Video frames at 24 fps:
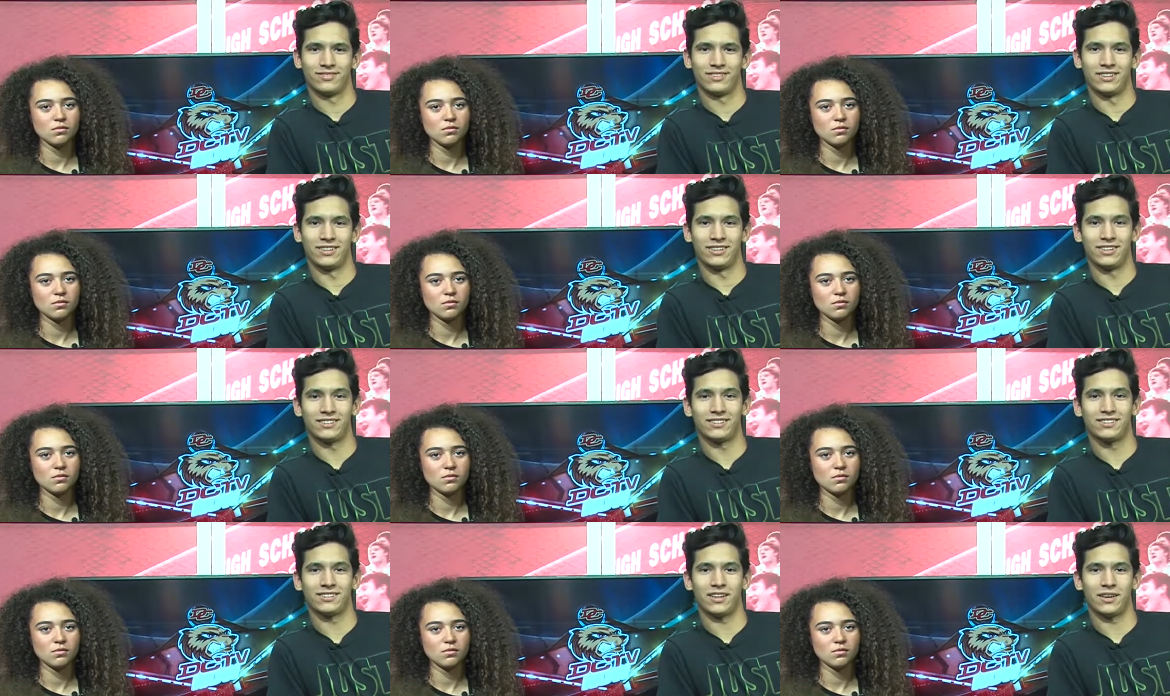Speaker 1: At
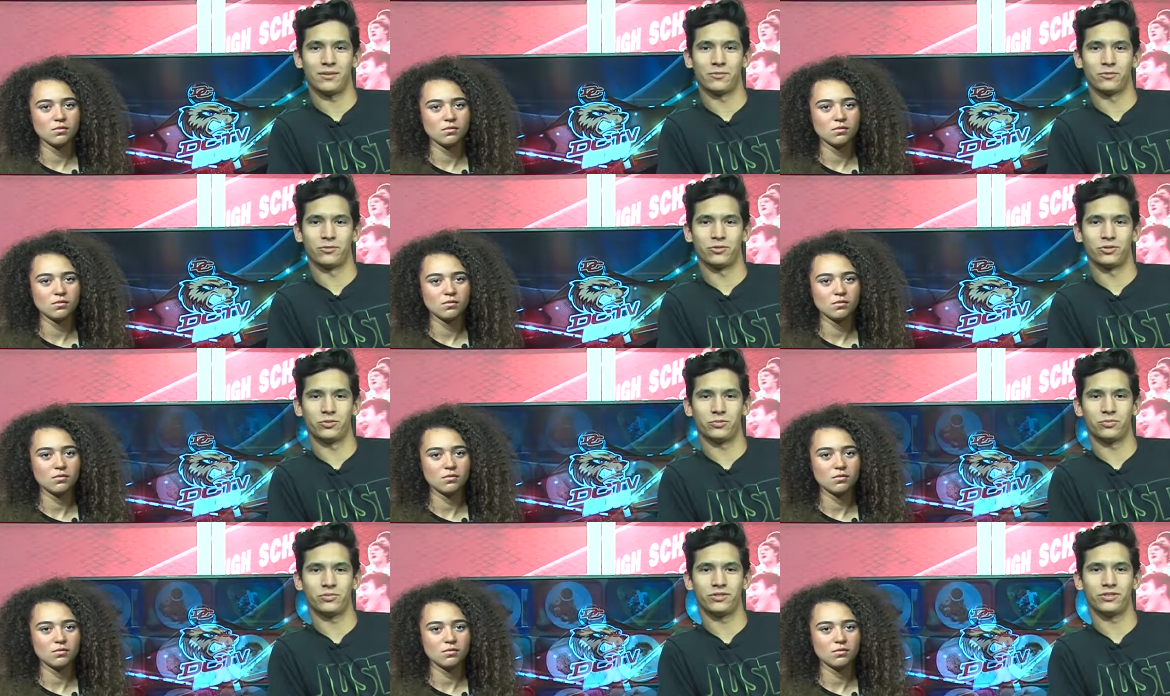this time, would
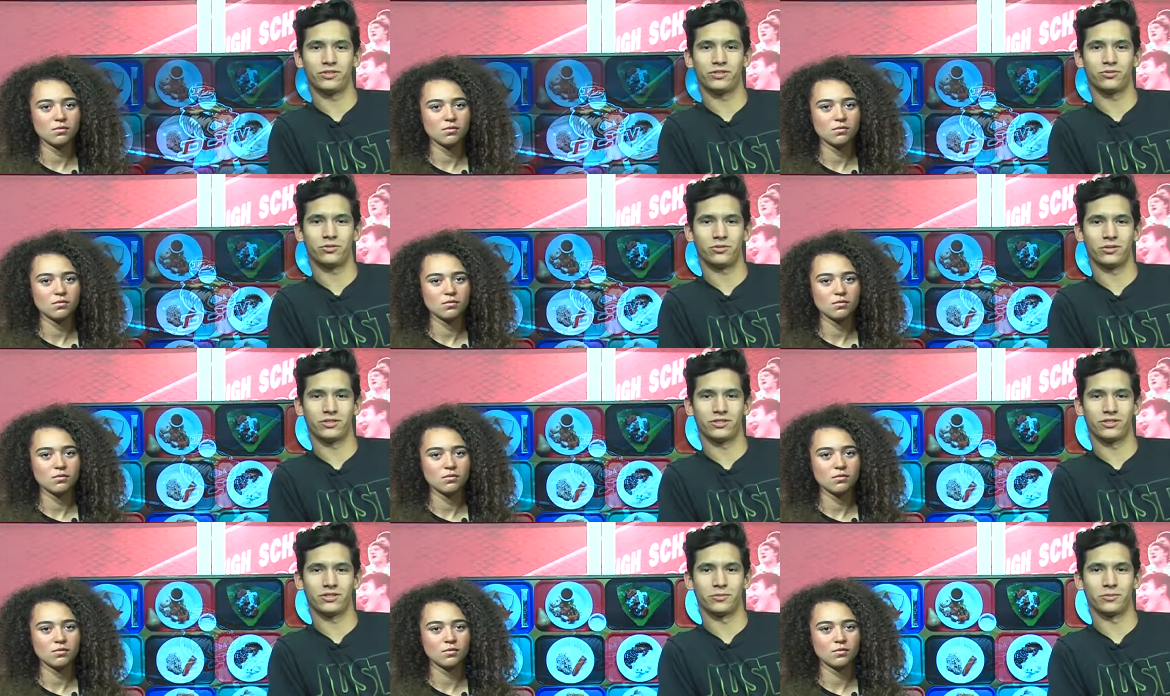you please join
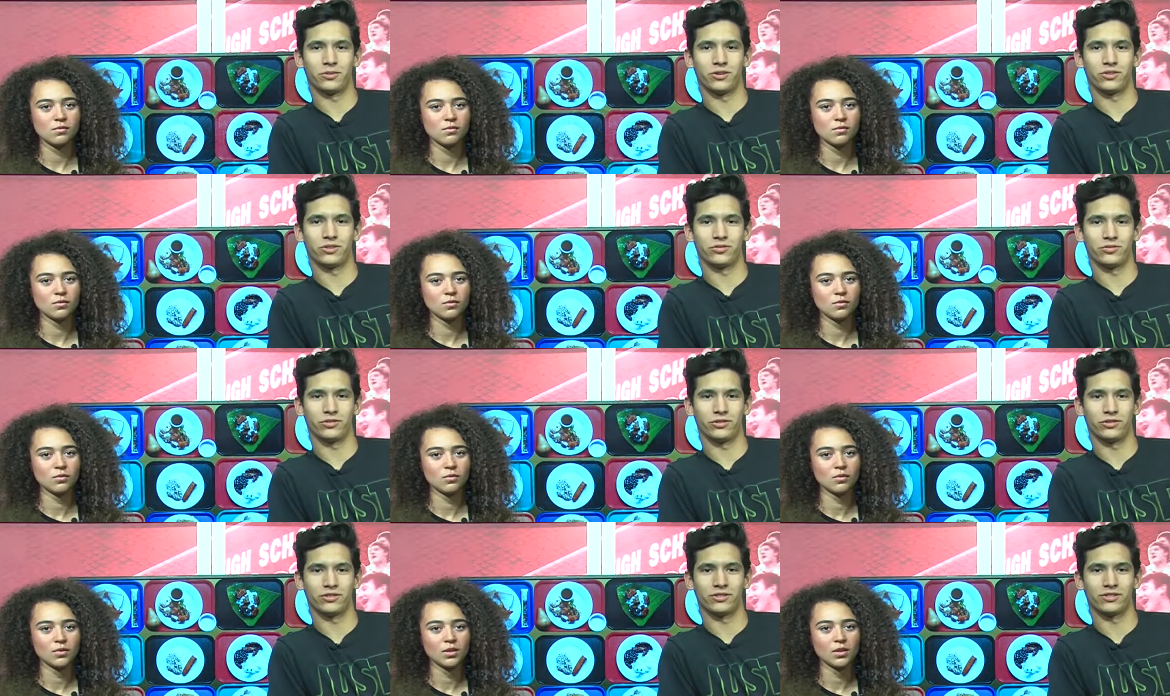us in the Pledge of
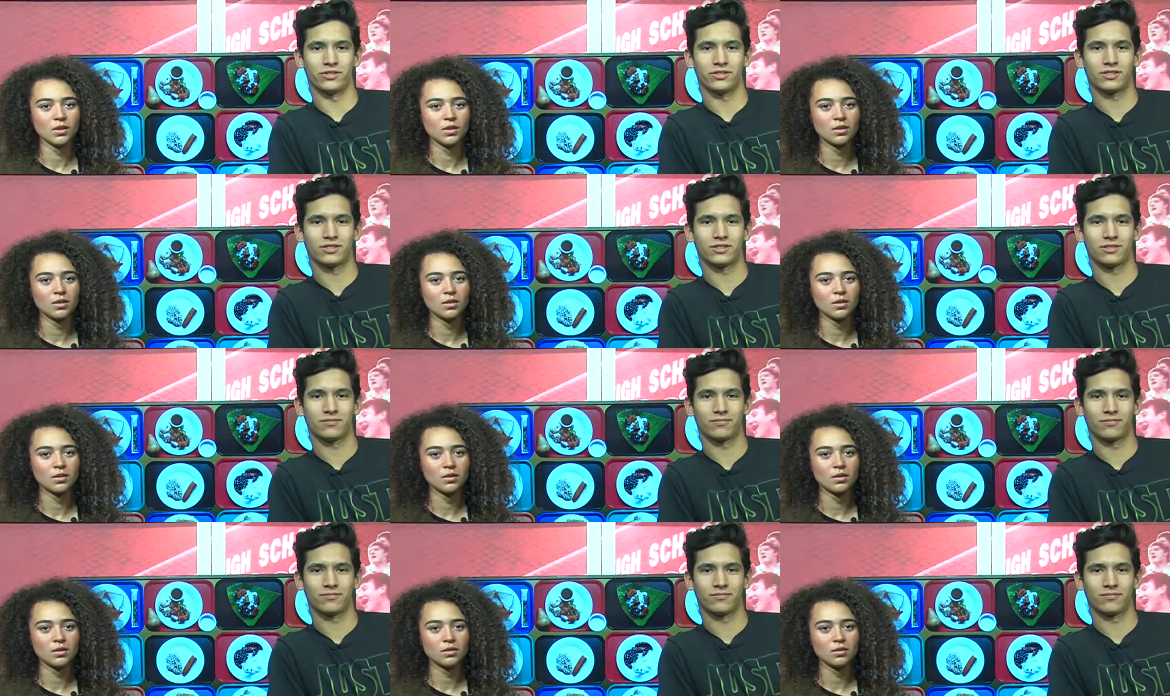
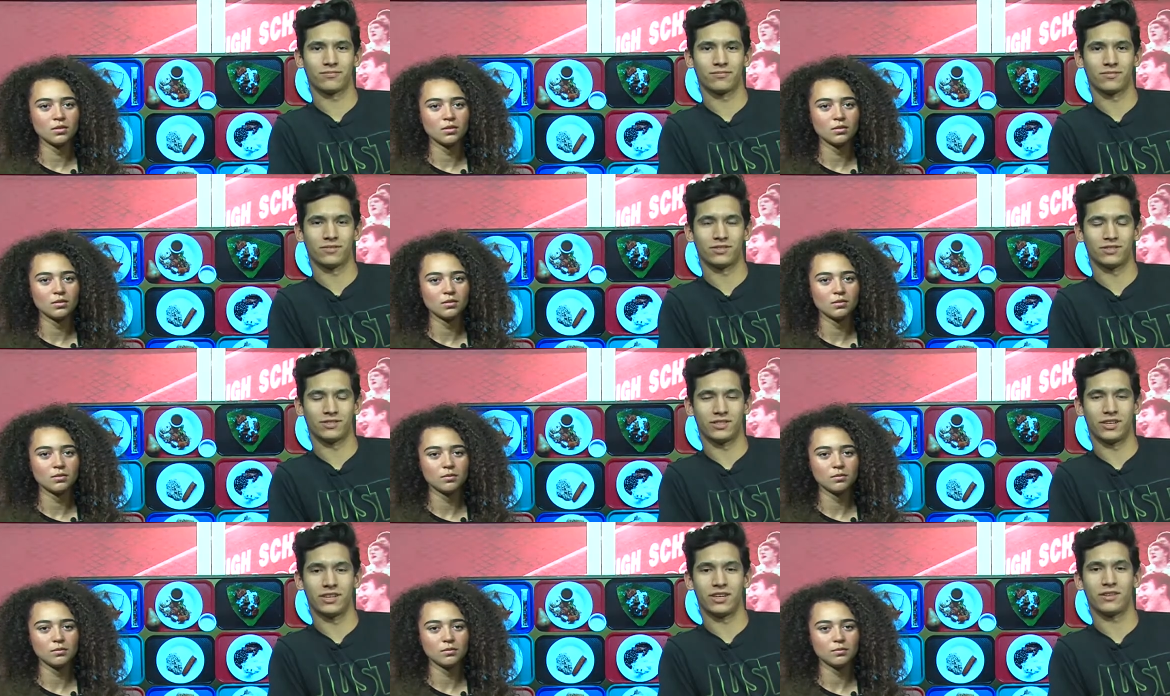Allegiance?
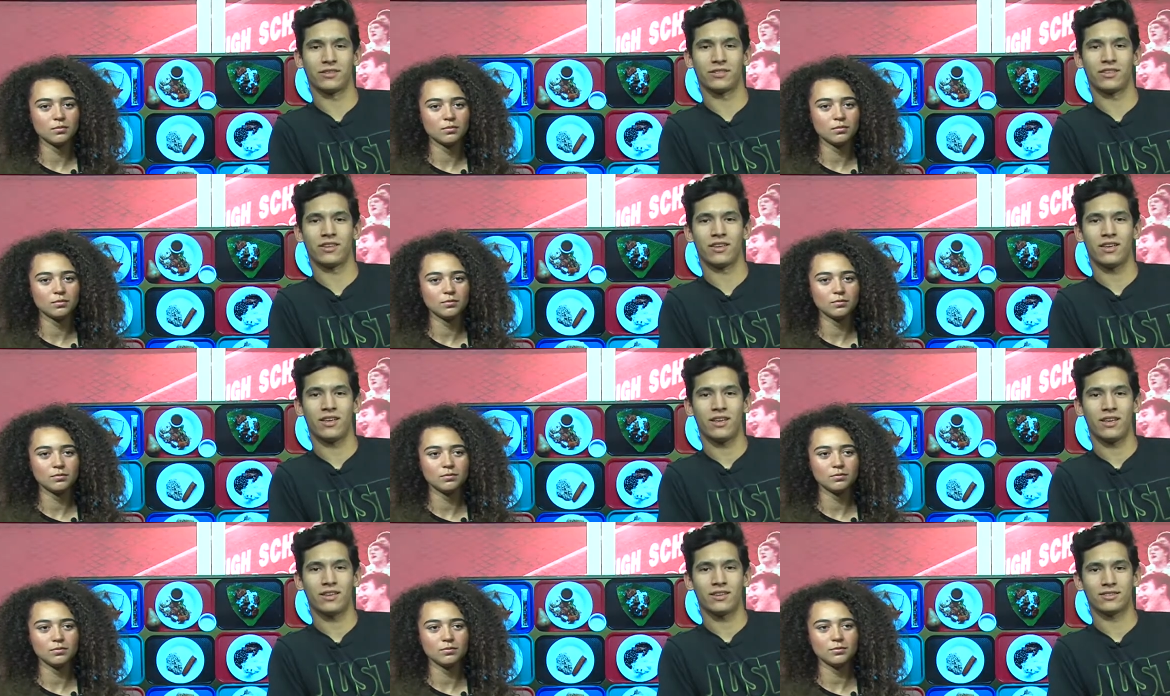Stand,
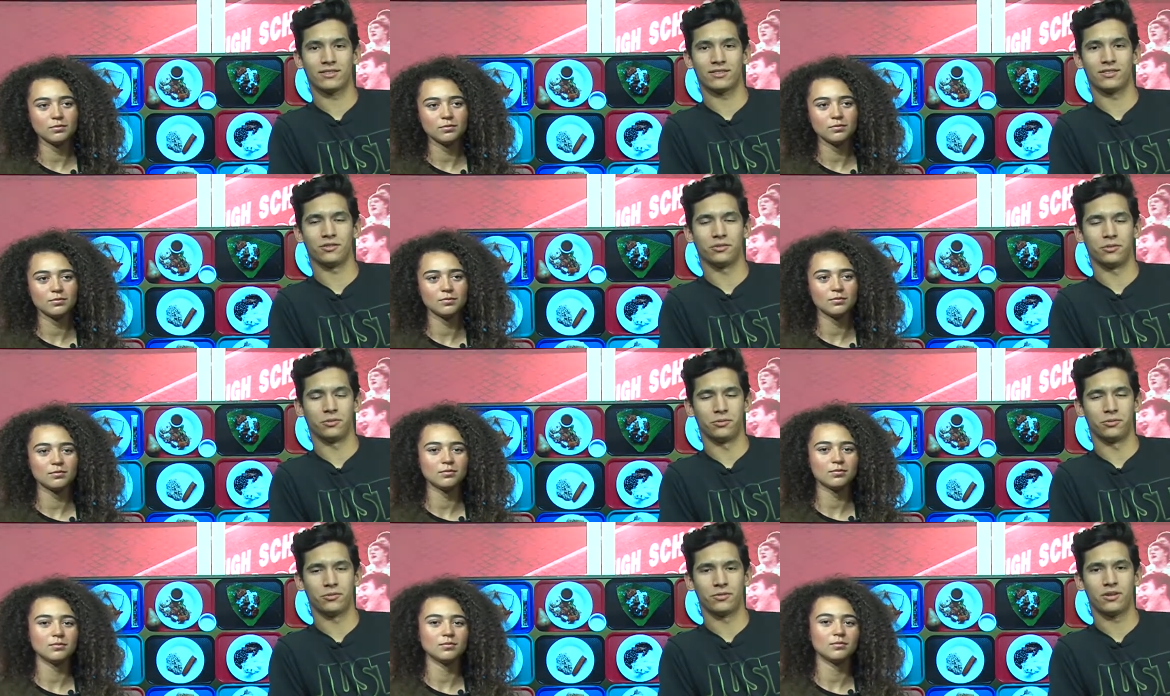
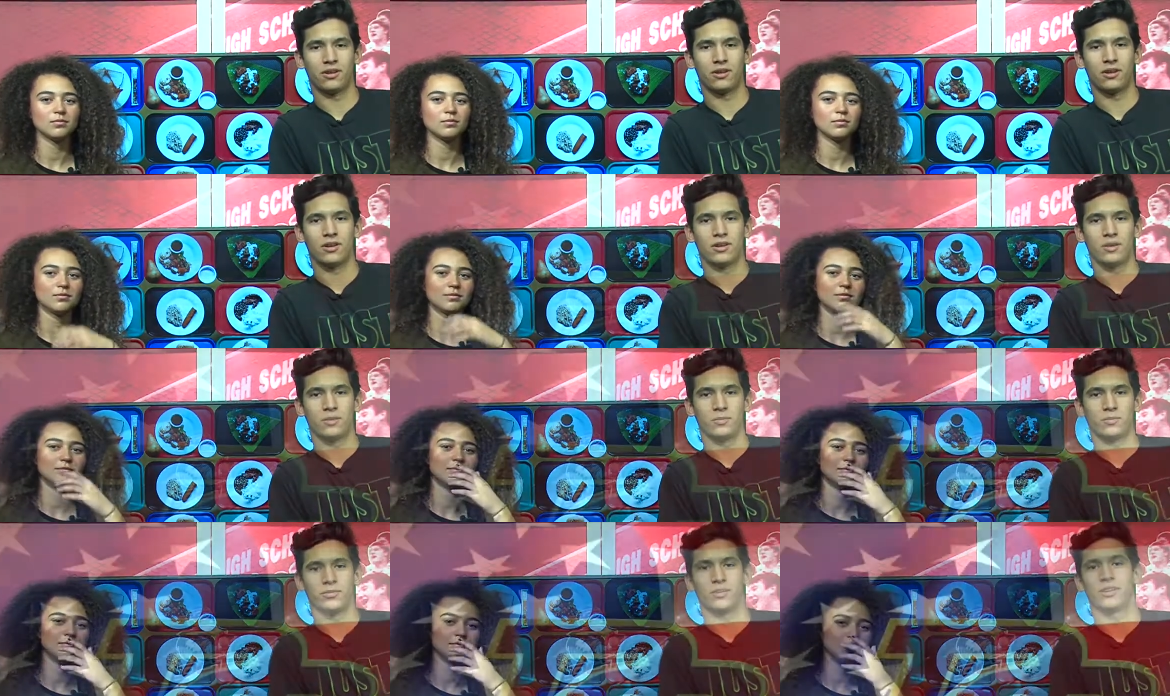salute,
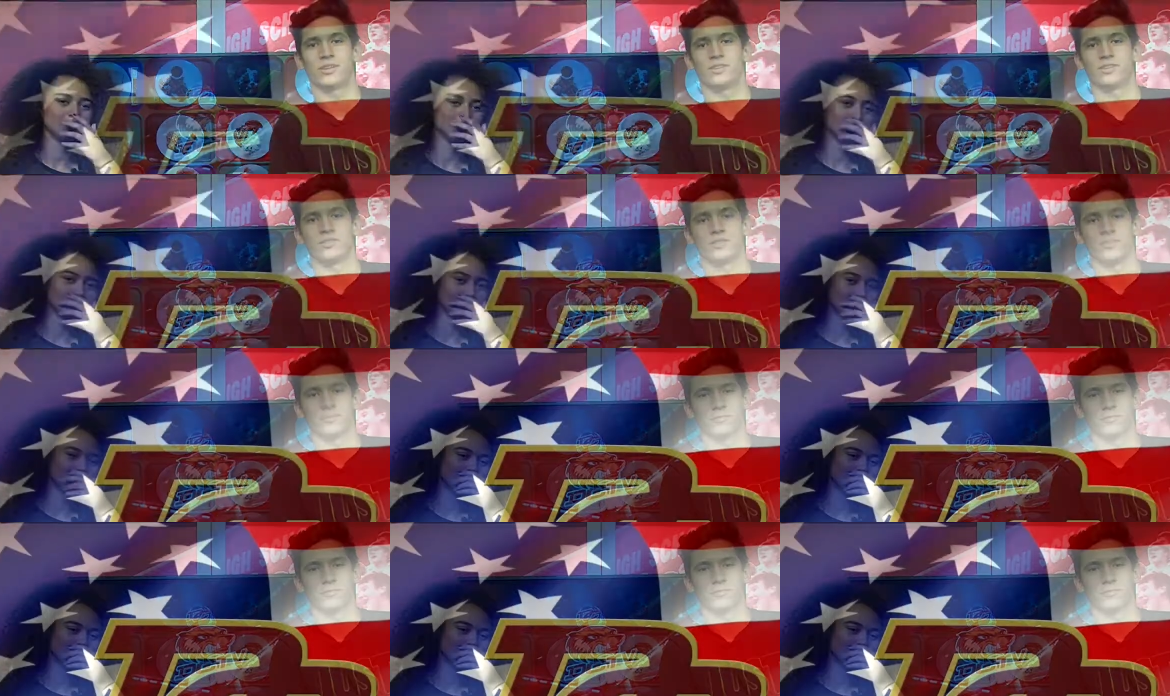Pledge.